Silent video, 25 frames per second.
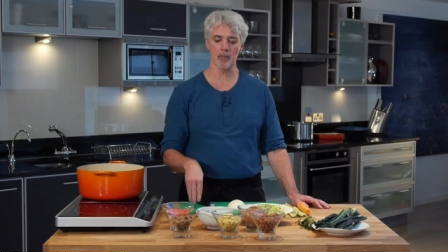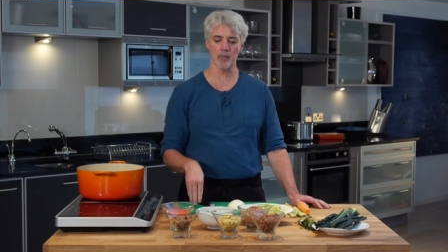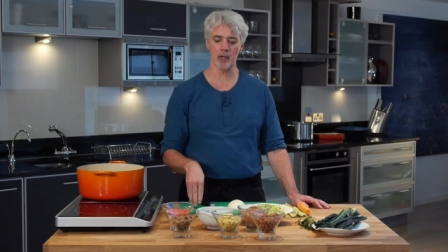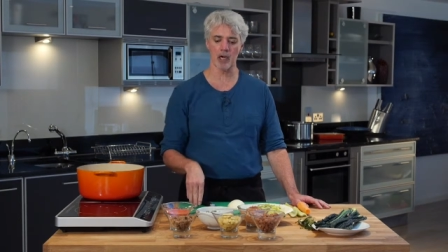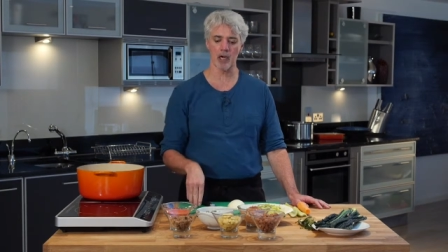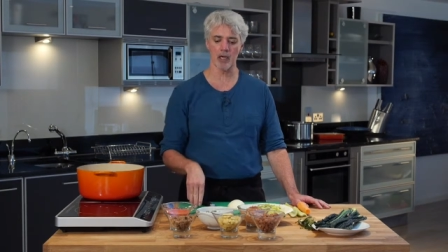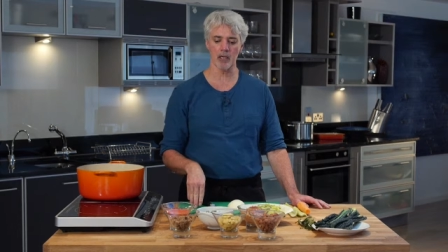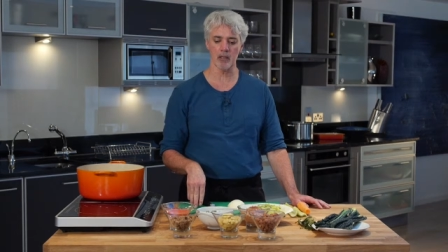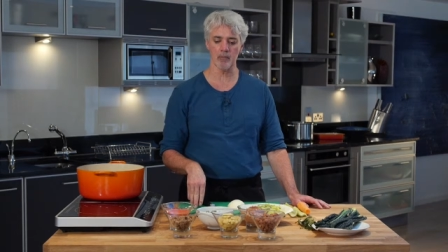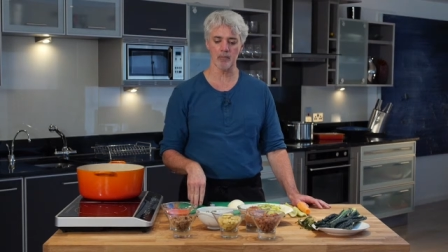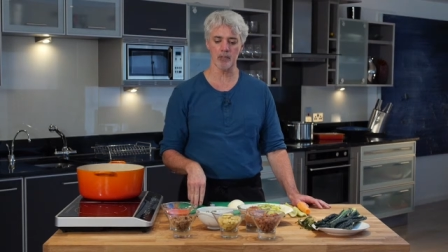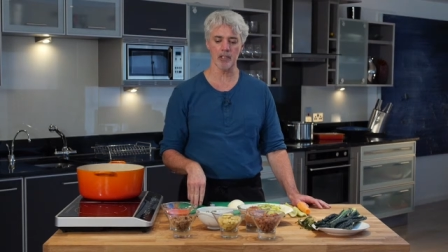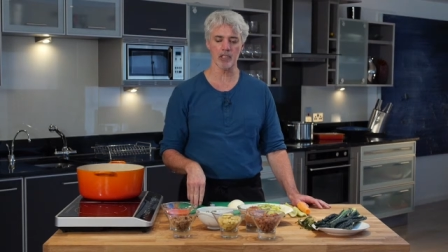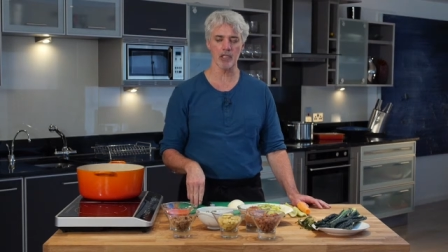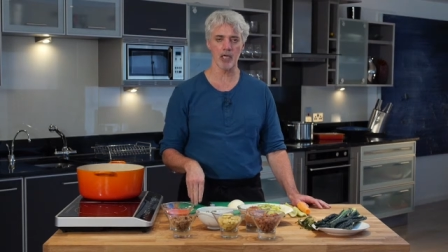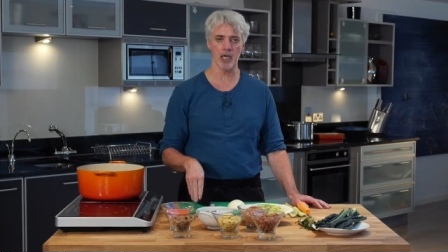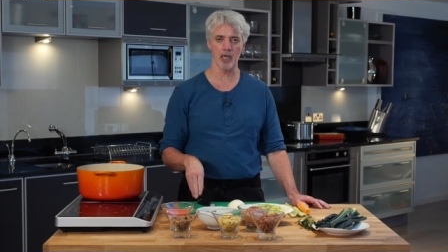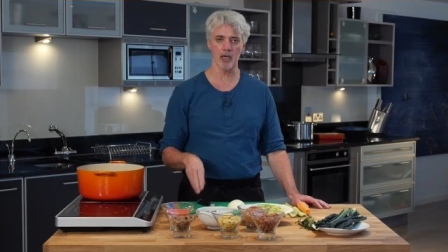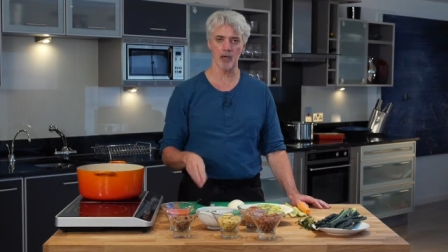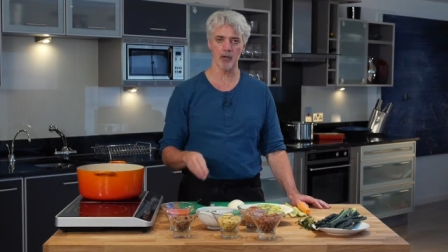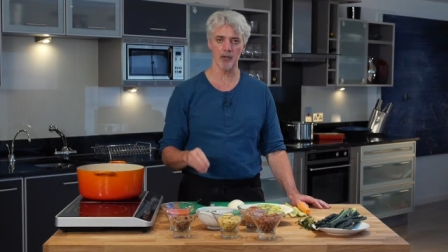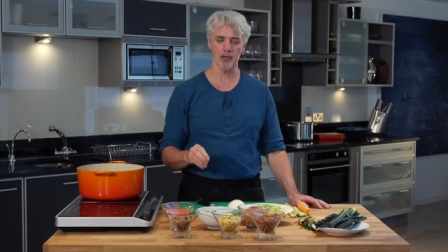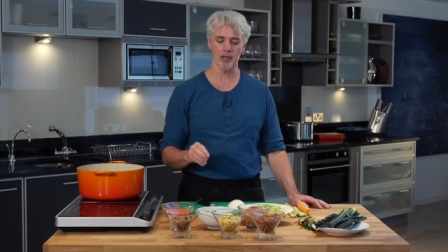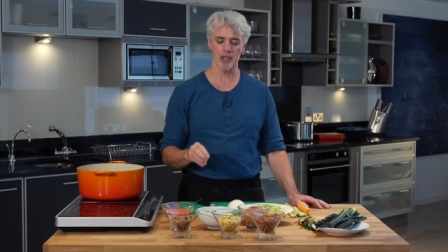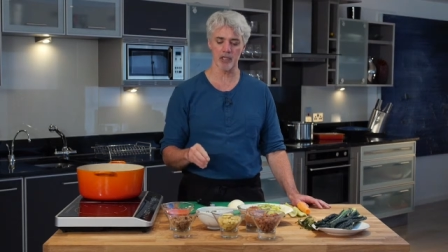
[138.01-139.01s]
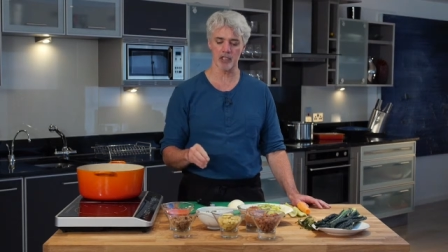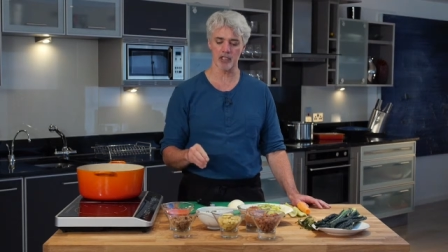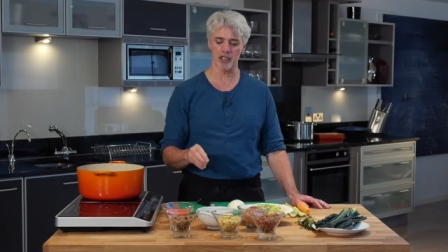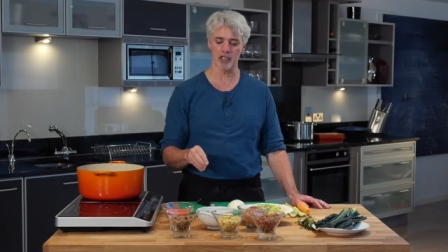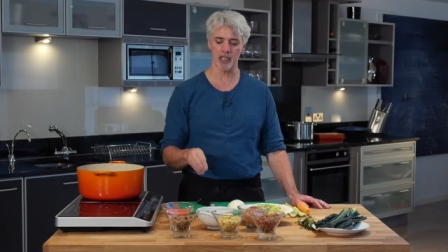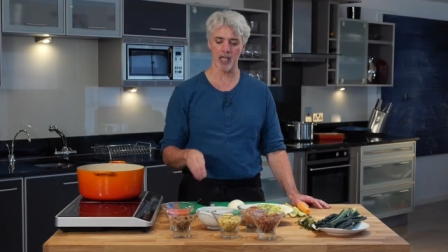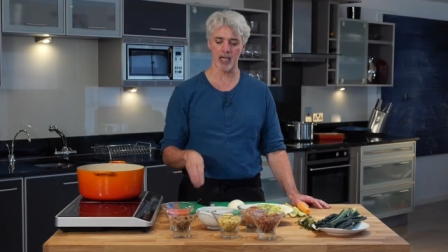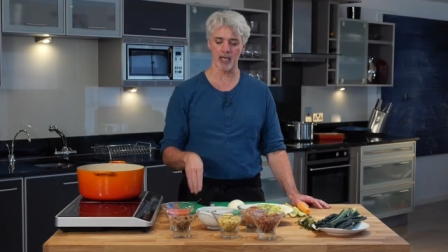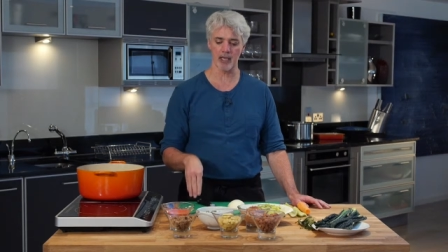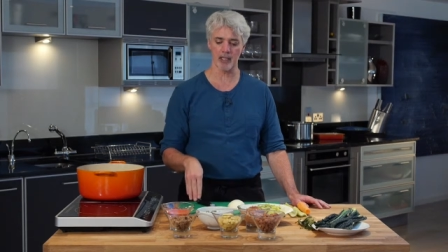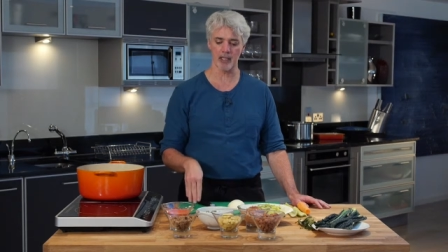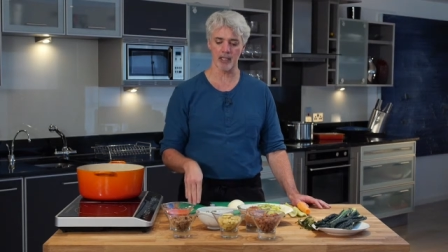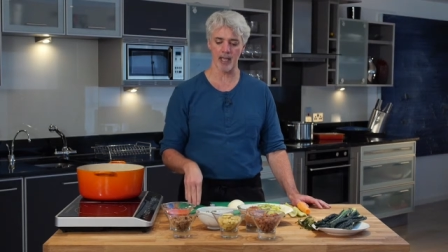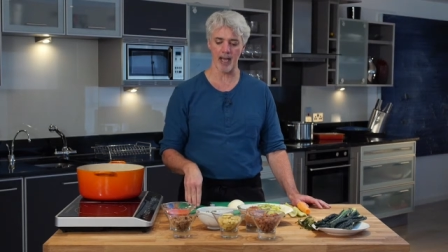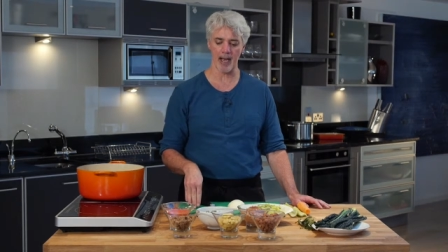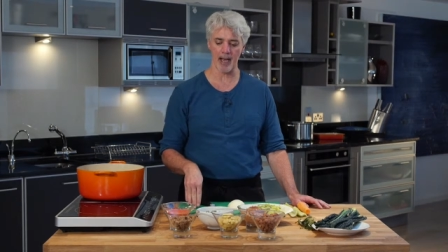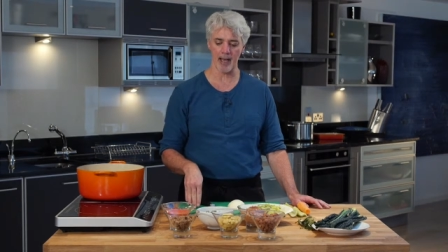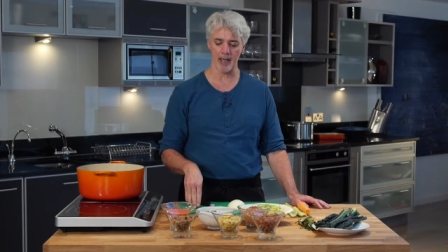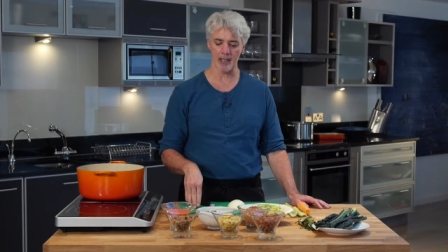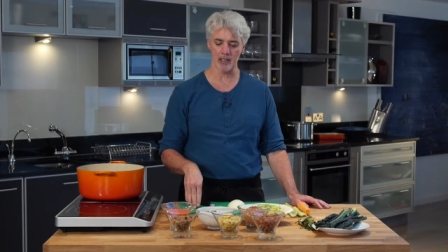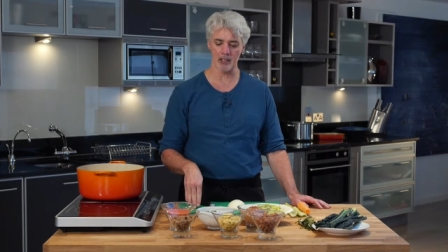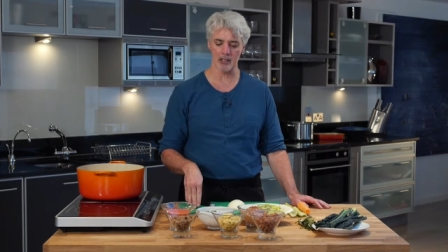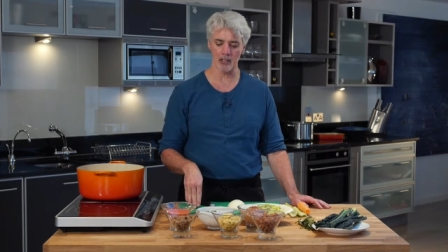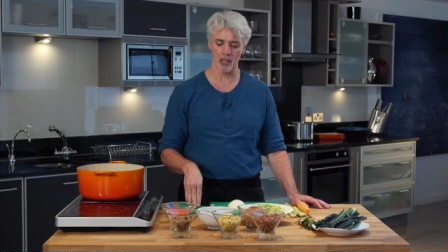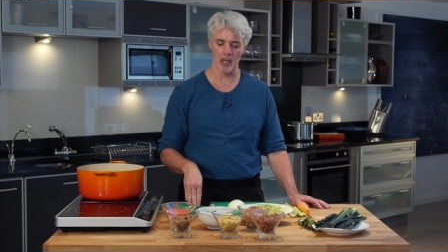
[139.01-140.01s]
kind of potato that's like
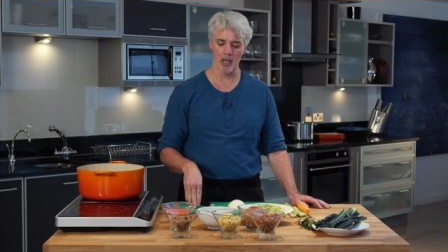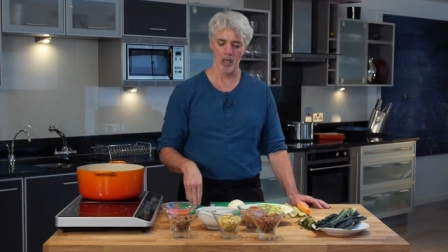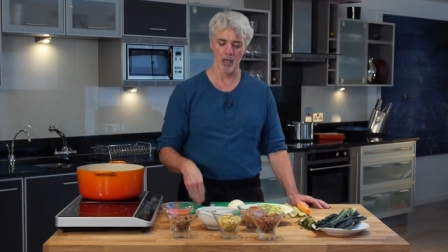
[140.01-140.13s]
that.